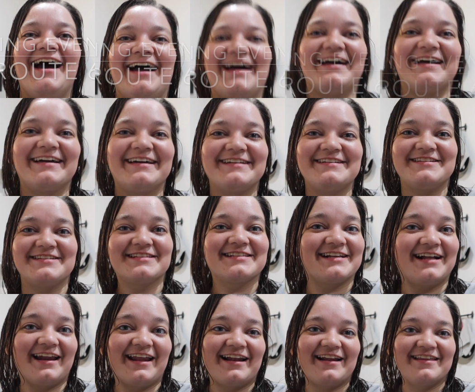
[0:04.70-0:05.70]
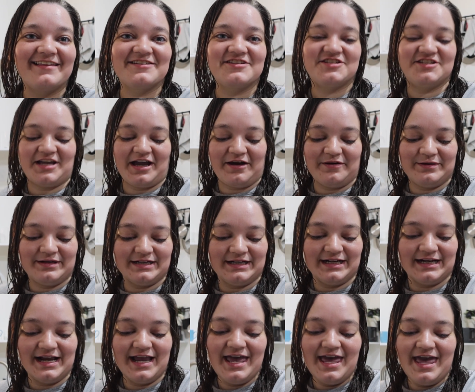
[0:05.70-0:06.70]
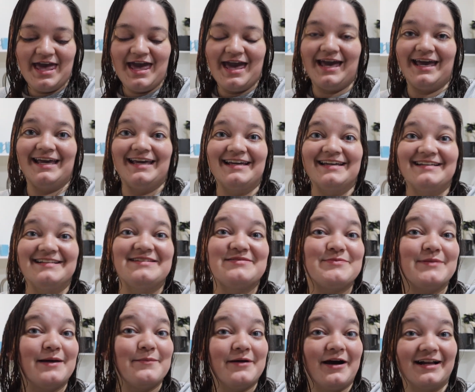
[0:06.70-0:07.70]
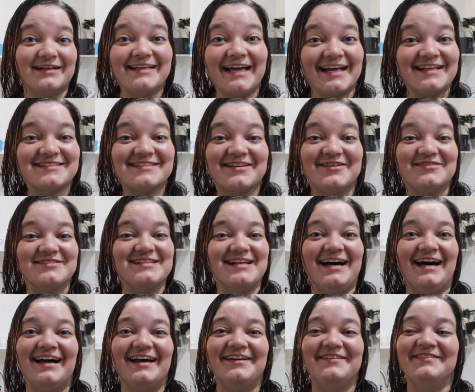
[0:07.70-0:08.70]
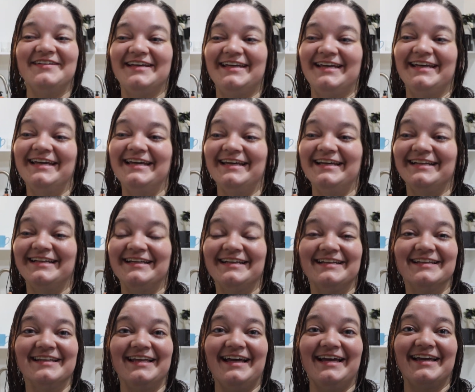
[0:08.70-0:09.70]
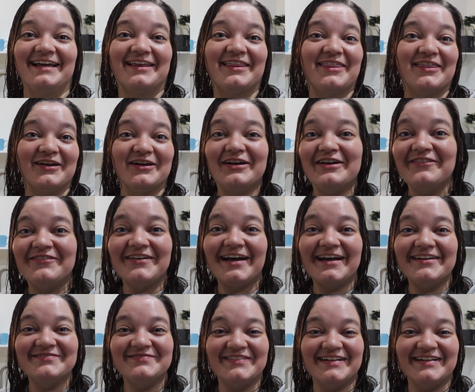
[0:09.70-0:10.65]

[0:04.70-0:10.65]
I just got out of the shower and my podcast goes live in like thirty-five